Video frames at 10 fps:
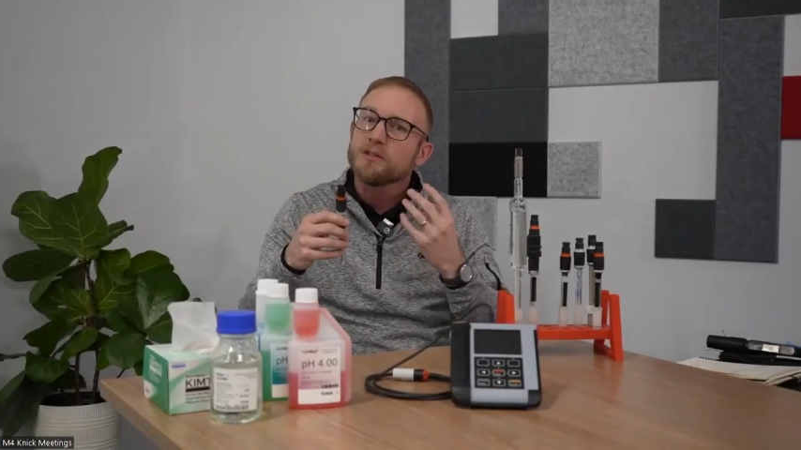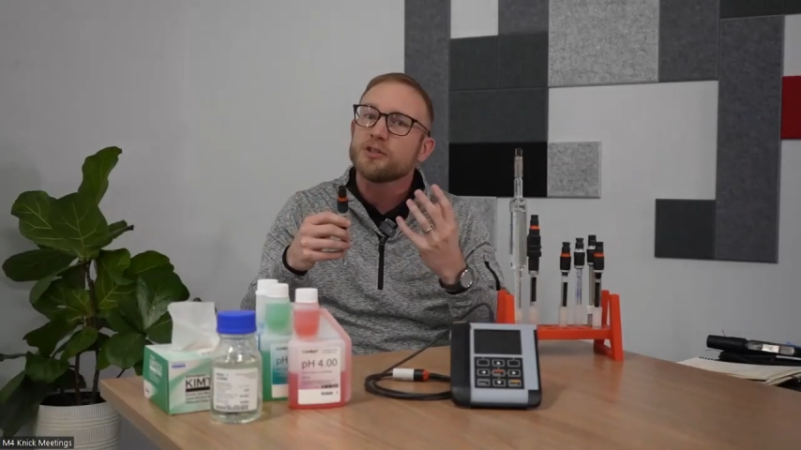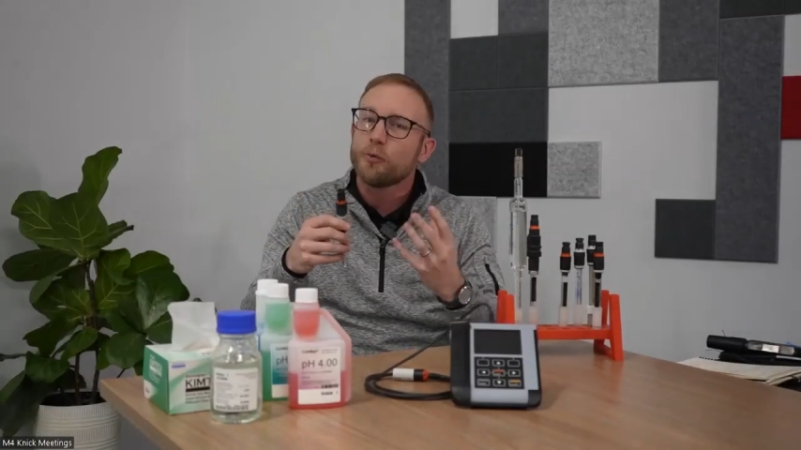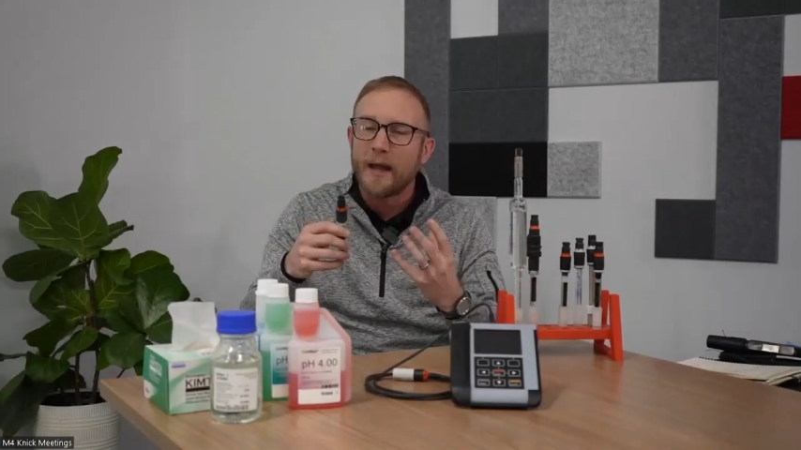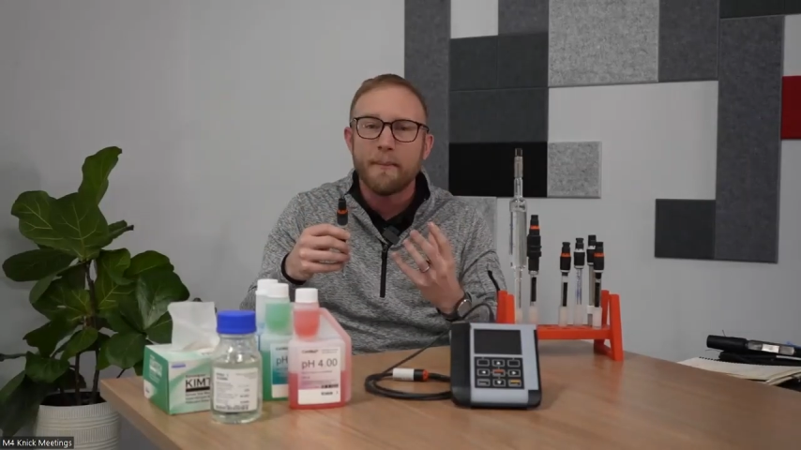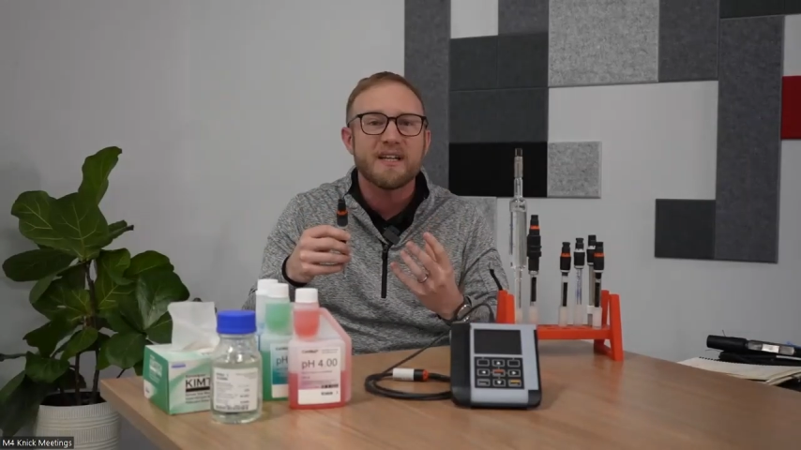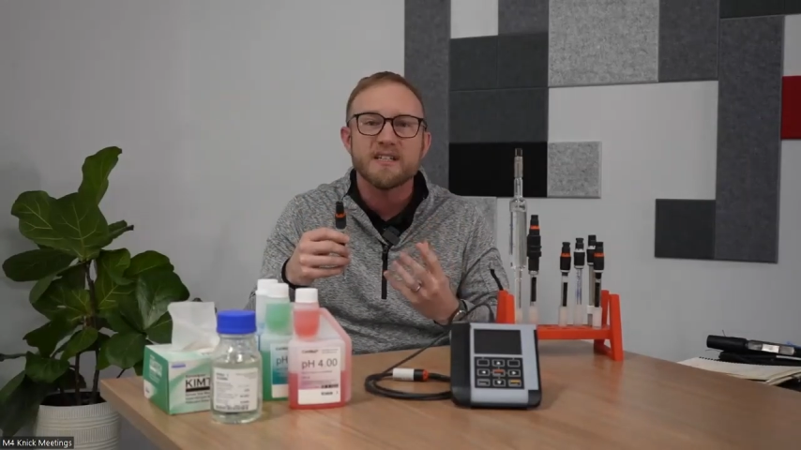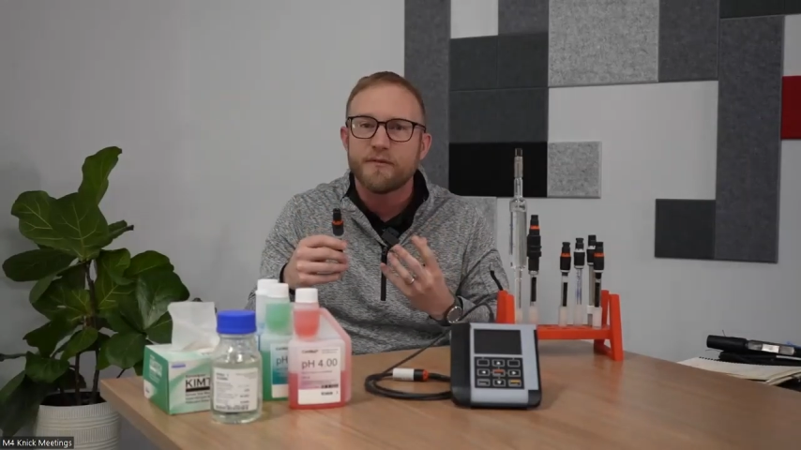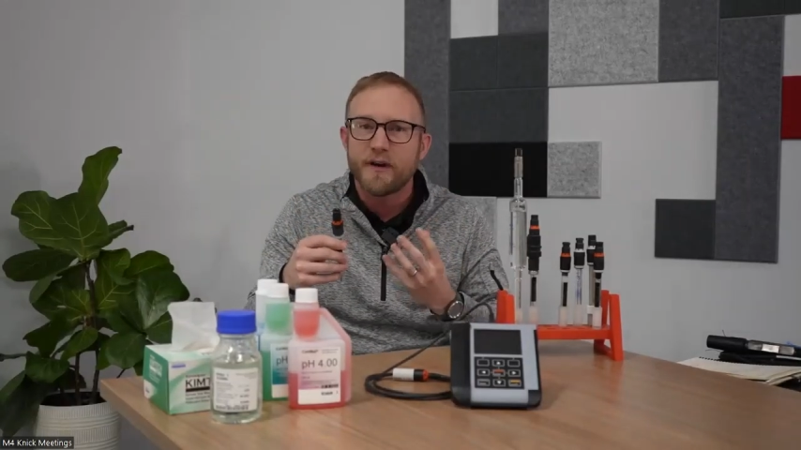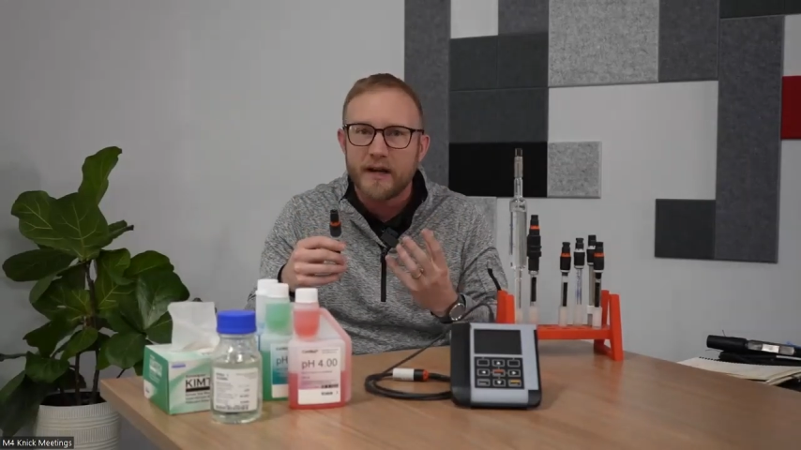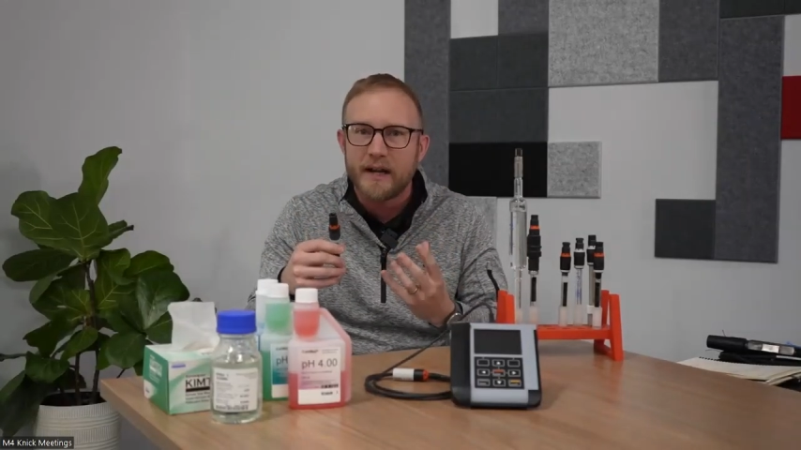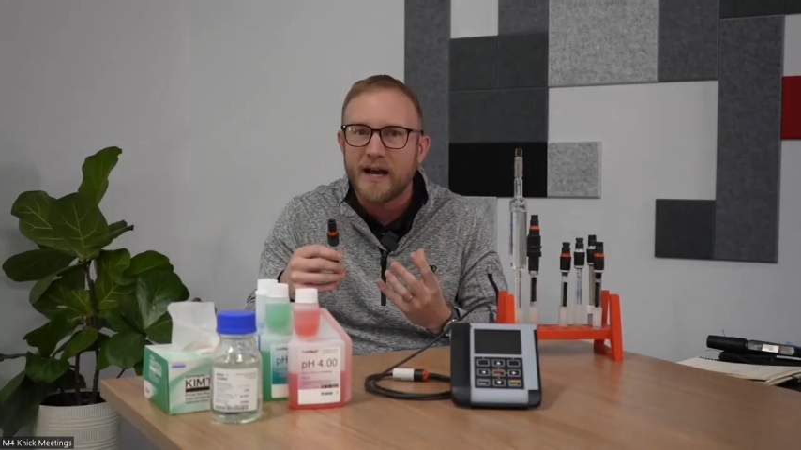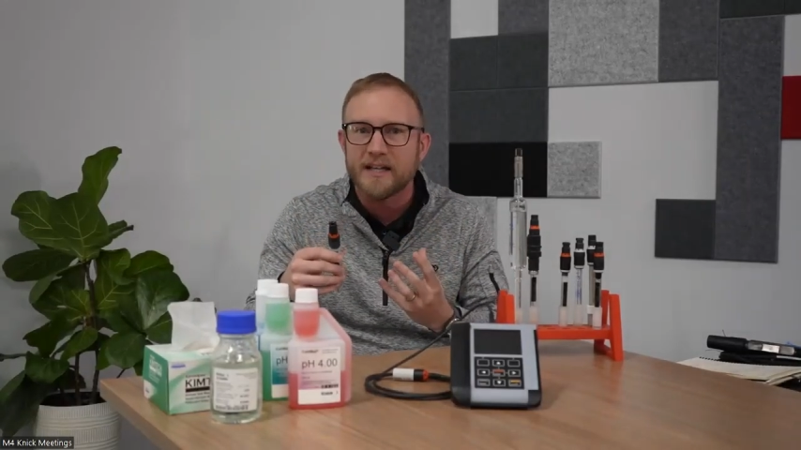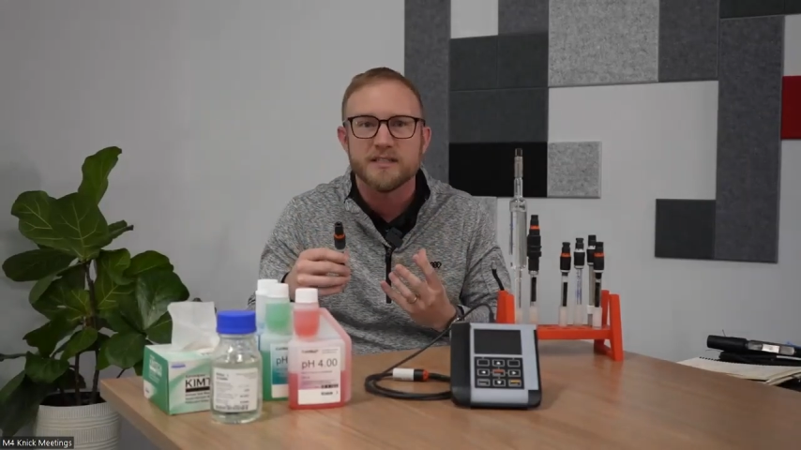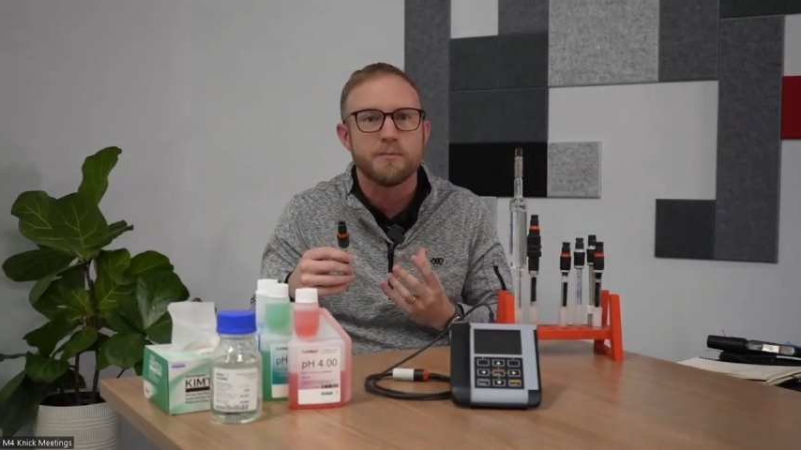Ceramic is very
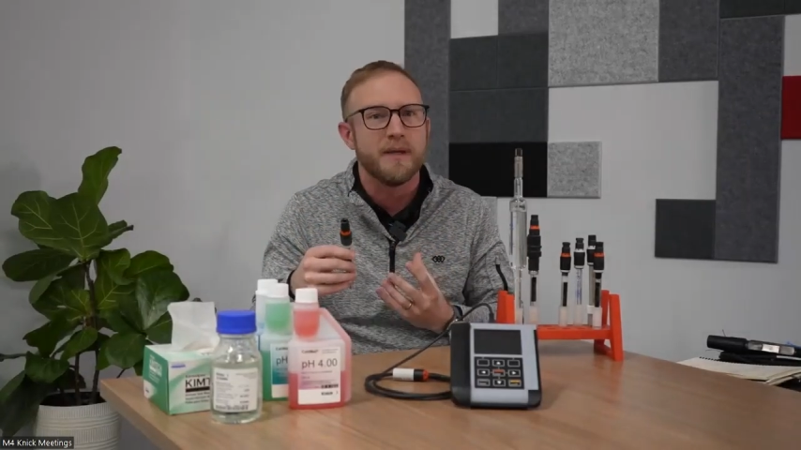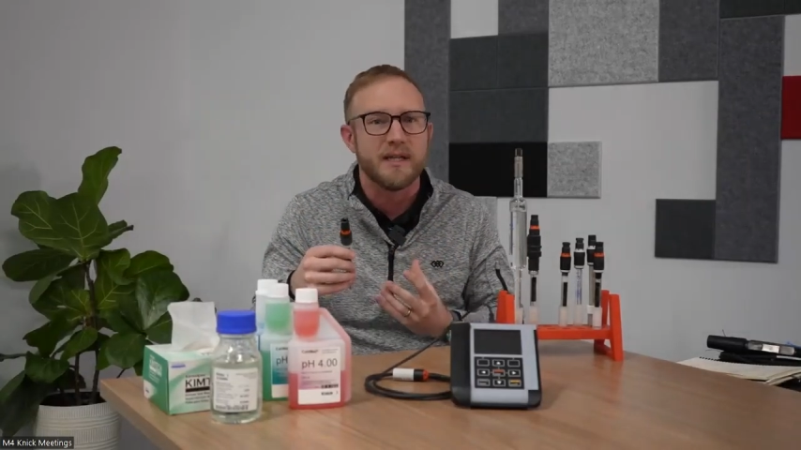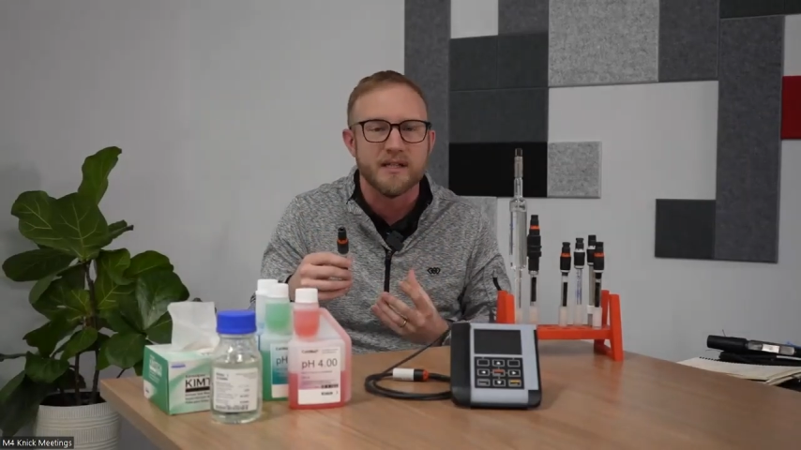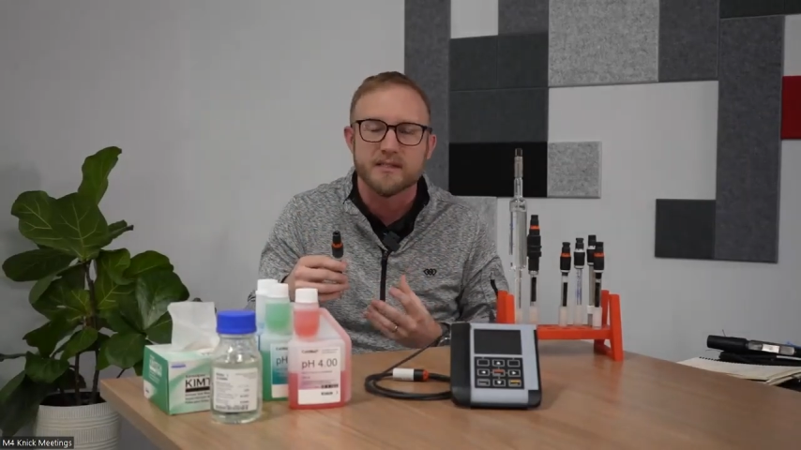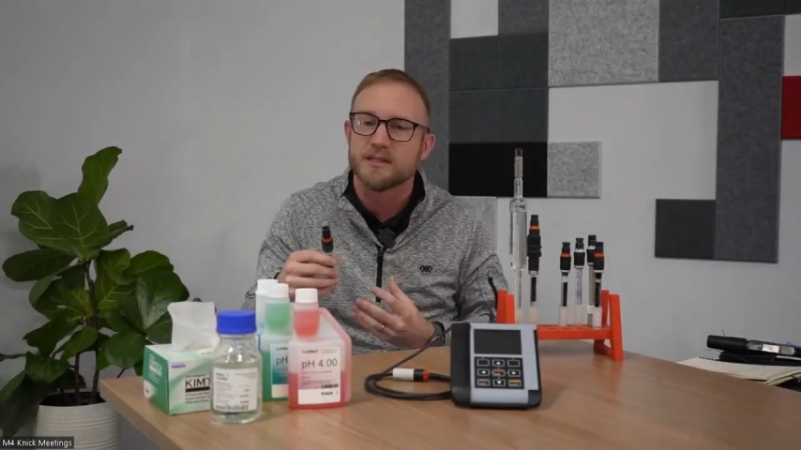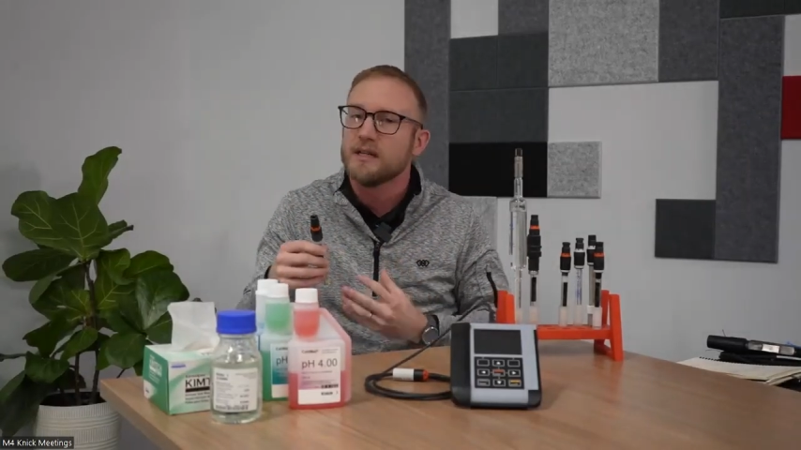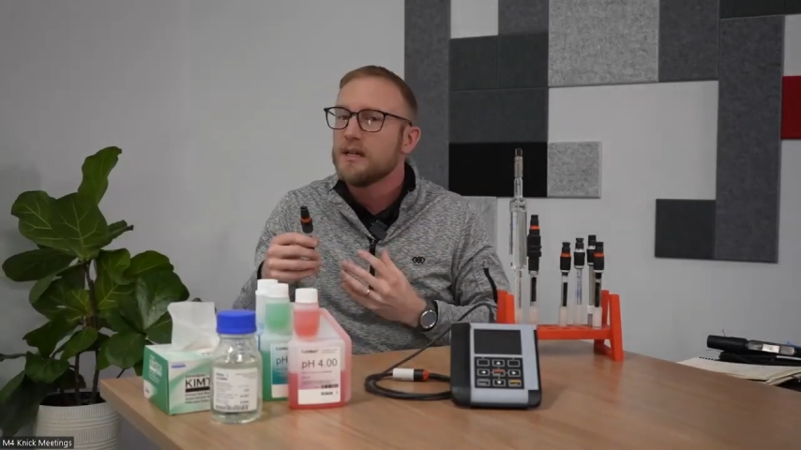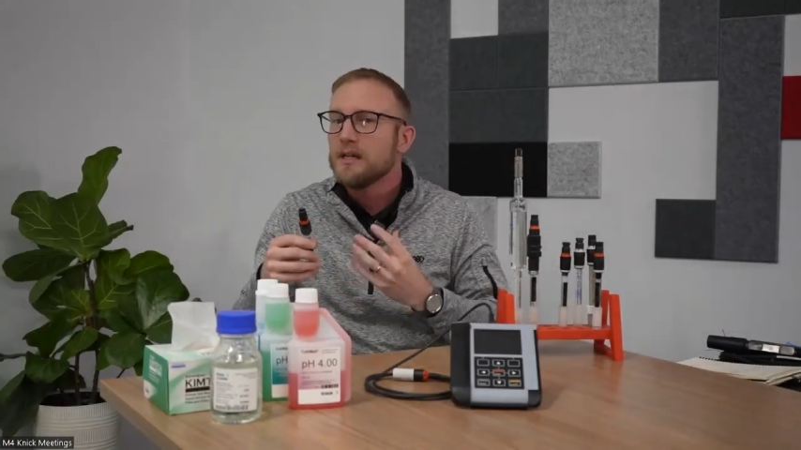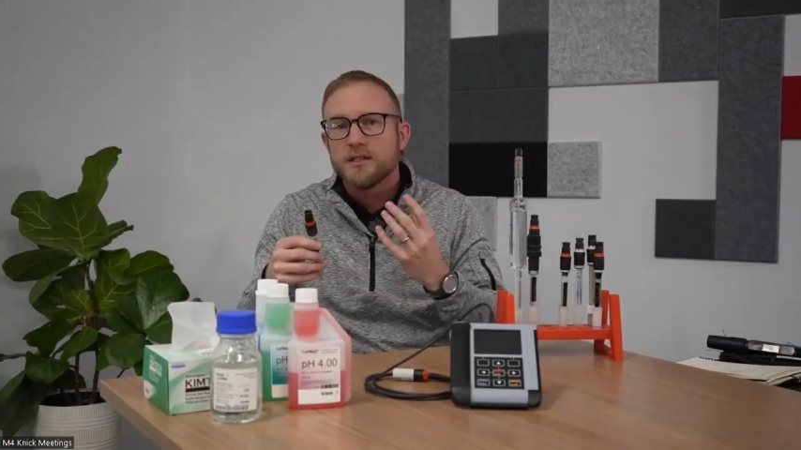nice because